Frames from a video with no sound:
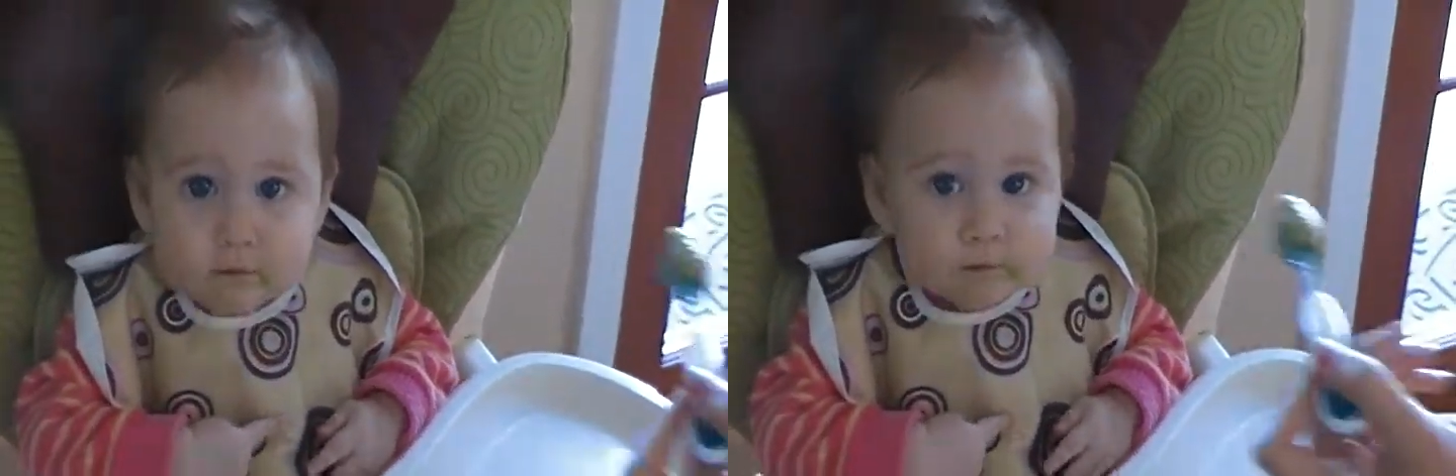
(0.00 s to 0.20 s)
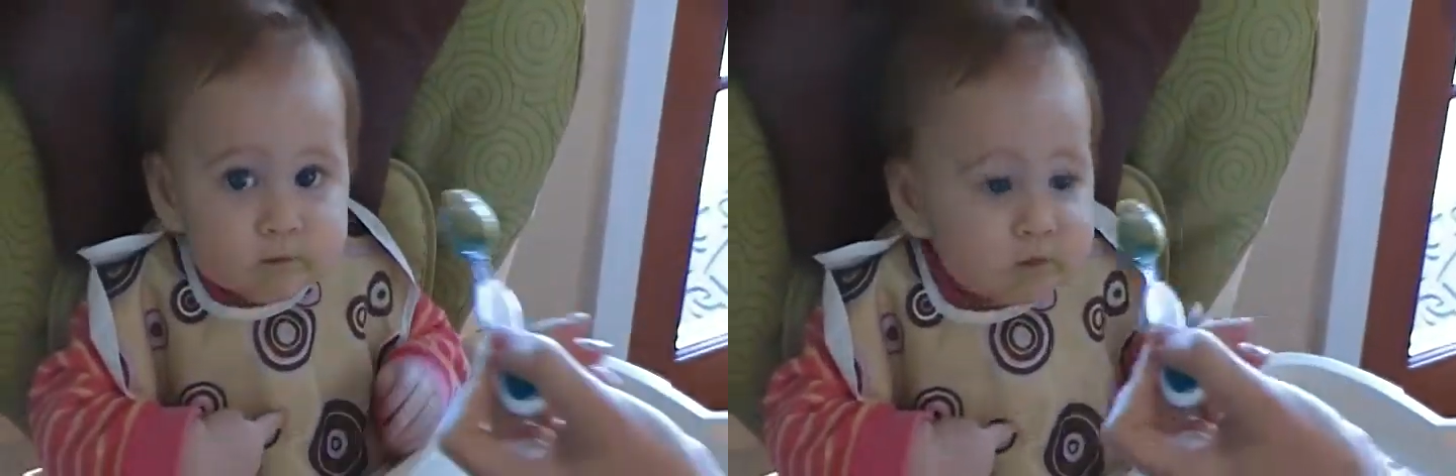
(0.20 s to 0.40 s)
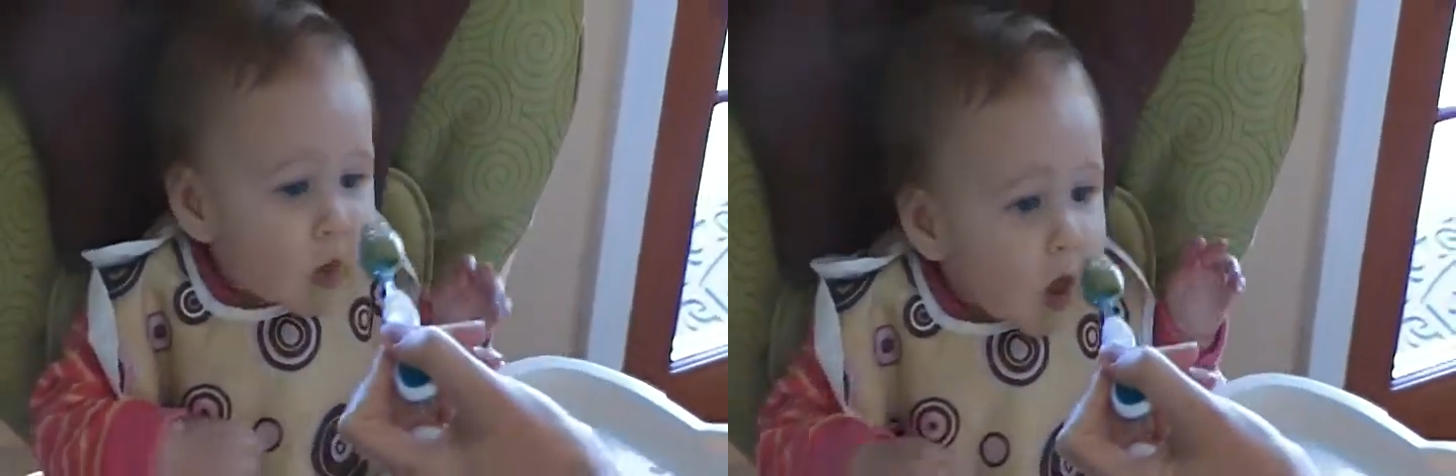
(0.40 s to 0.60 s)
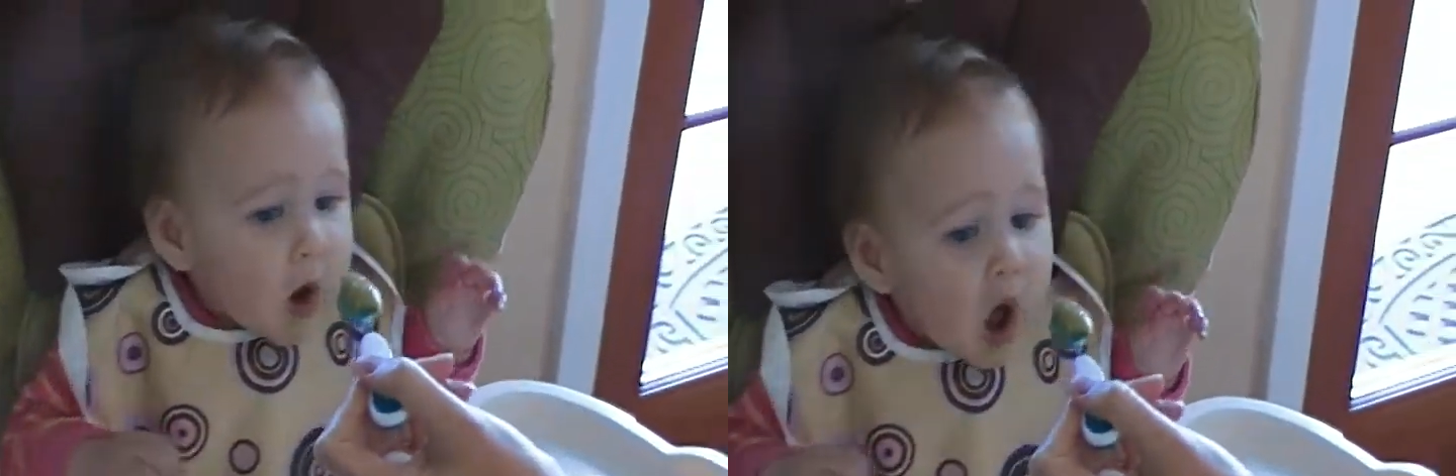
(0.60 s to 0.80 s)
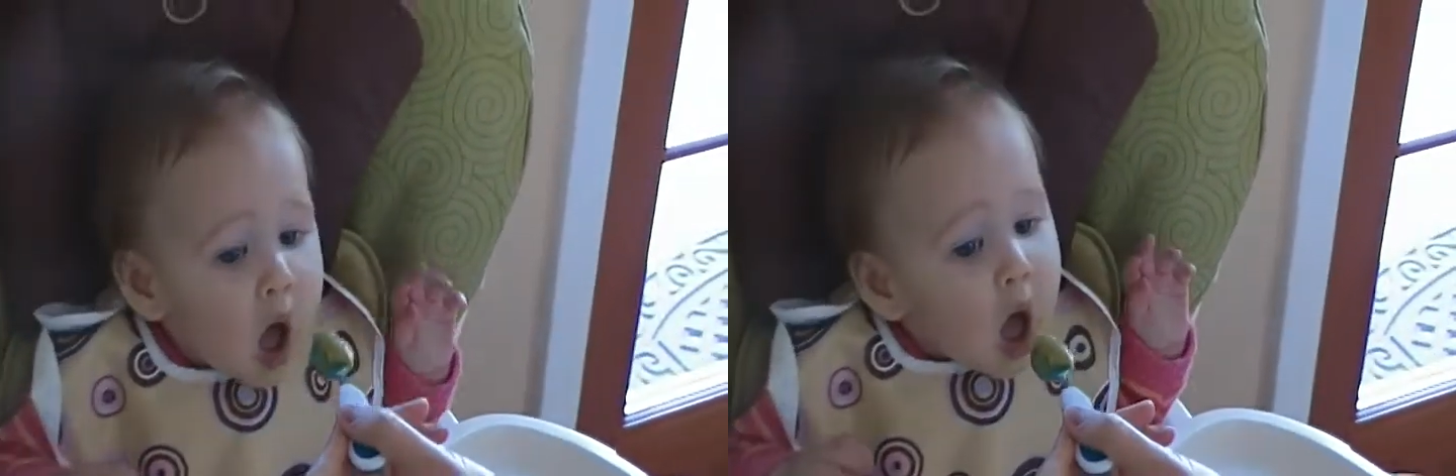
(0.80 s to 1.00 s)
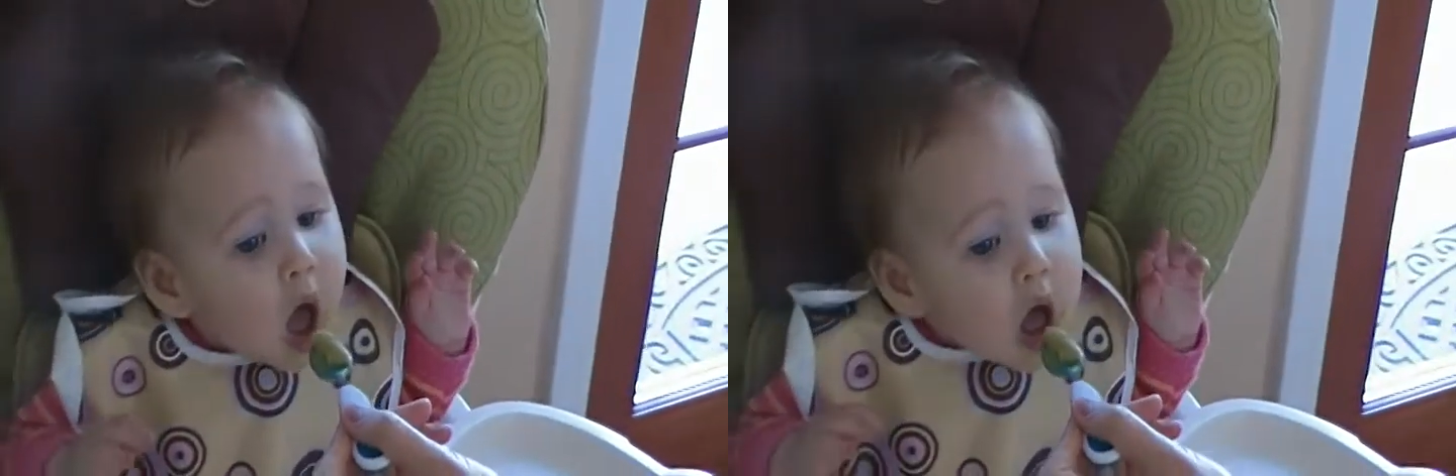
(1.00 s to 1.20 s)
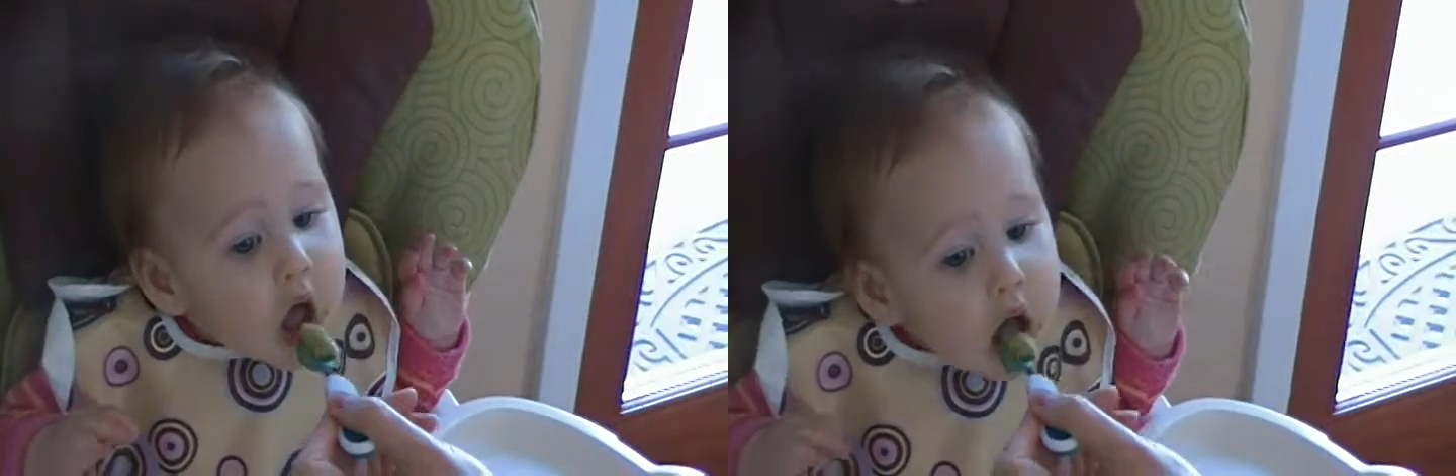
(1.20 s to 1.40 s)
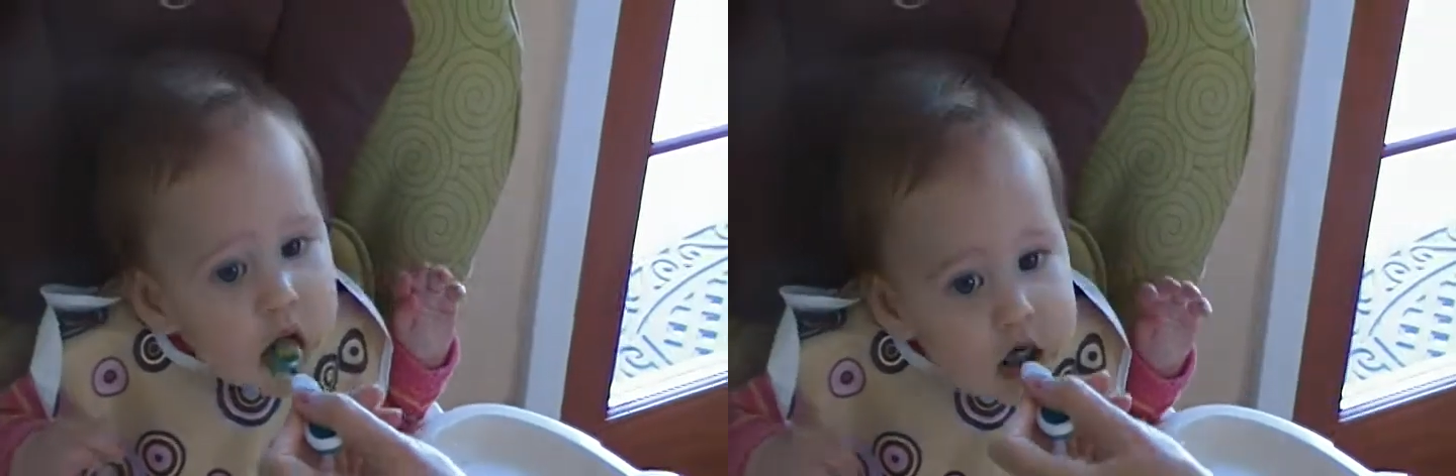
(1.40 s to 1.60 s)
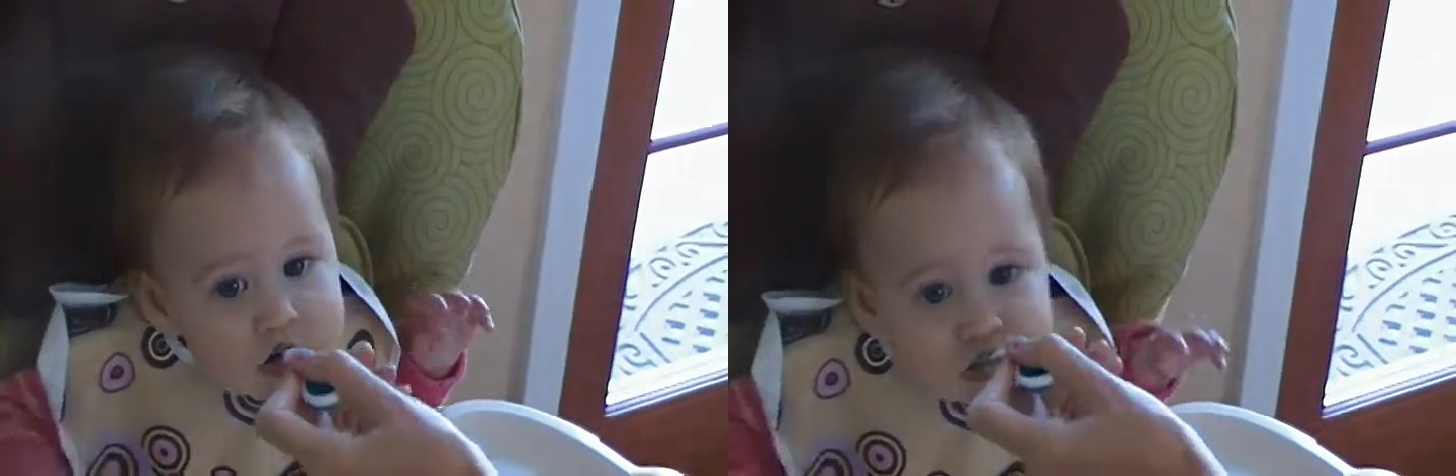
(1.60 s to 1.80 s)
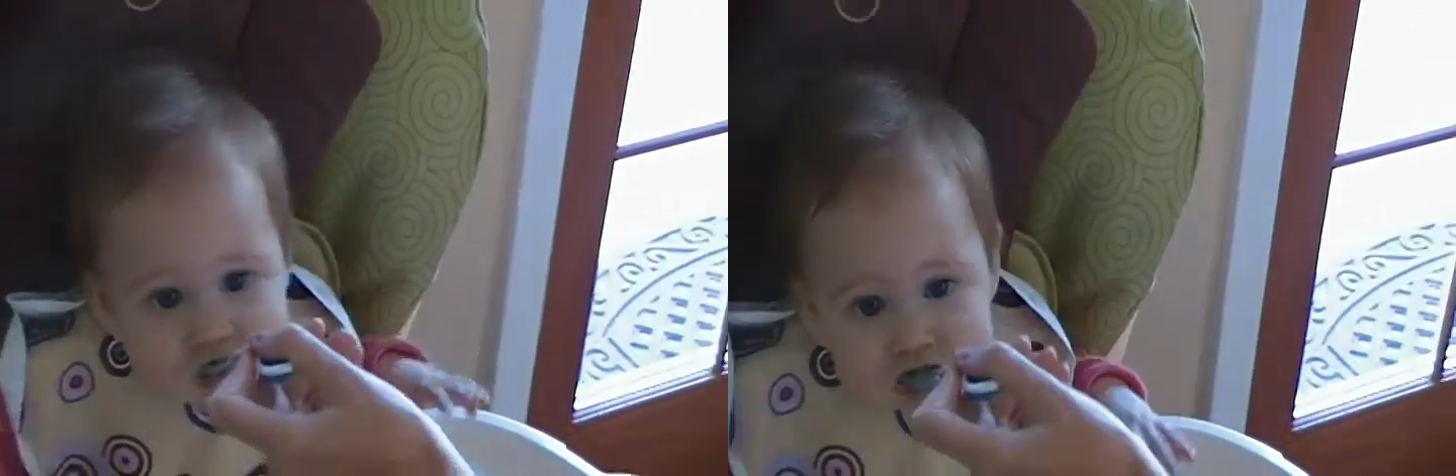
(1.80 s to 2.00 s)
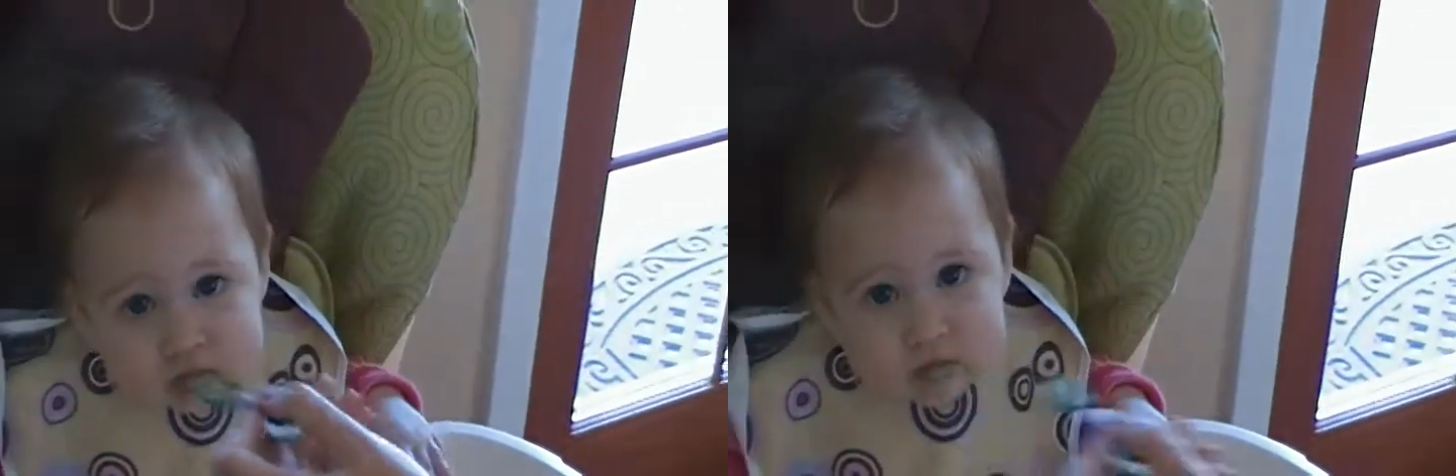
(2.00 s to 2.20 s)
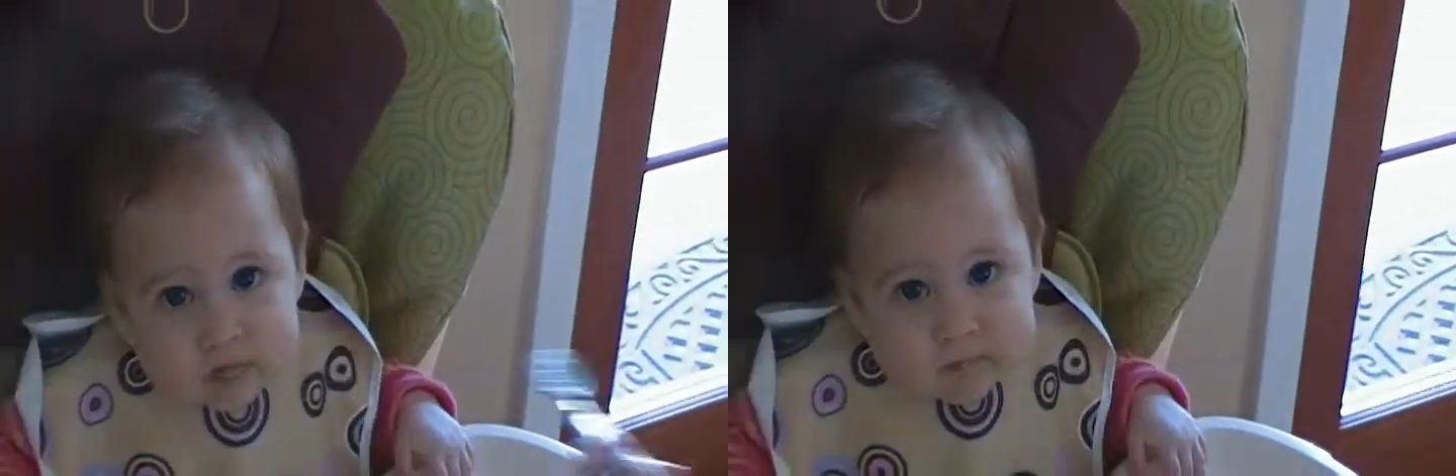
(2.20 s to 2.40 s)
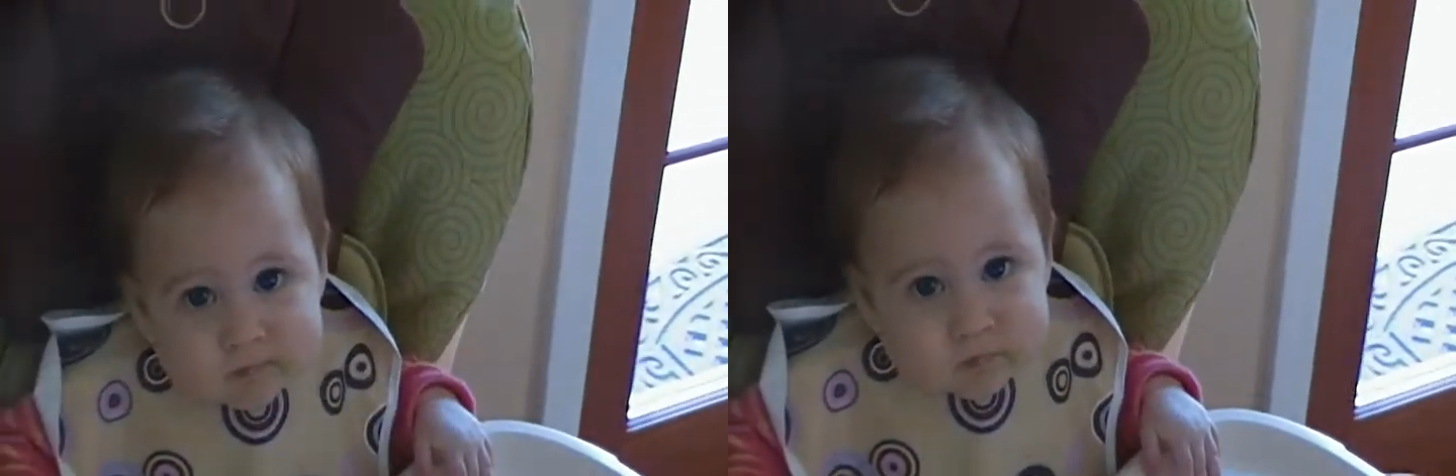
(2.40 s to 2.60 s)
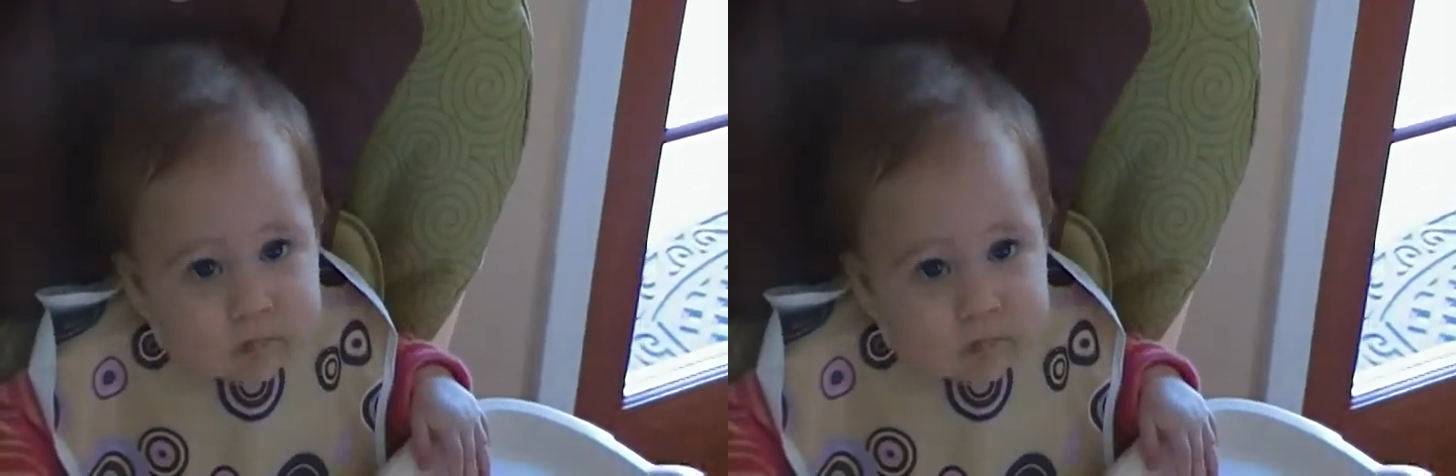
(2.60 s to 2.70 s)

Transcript: Mm-hmm. God. In one month,